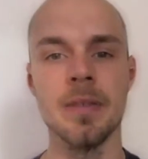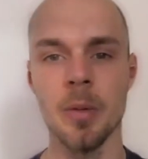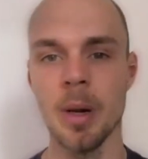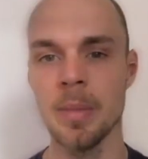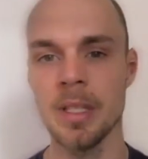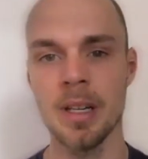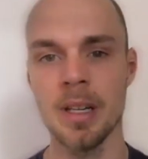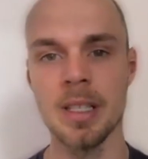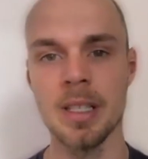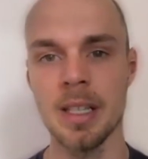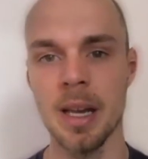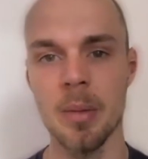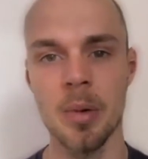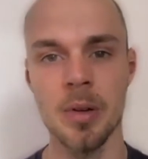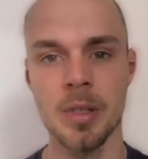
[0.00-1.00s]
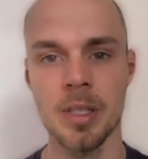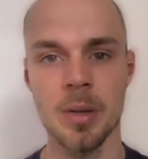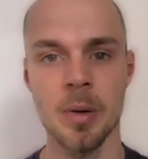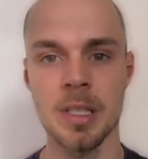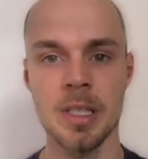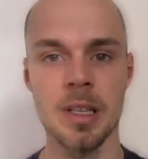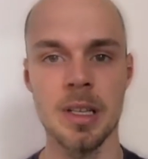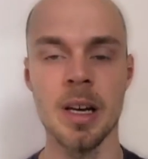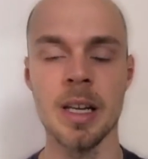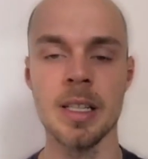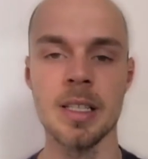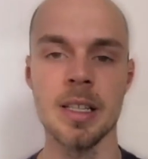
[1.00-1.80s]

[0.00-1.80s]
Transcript: your website to get pushed to one side.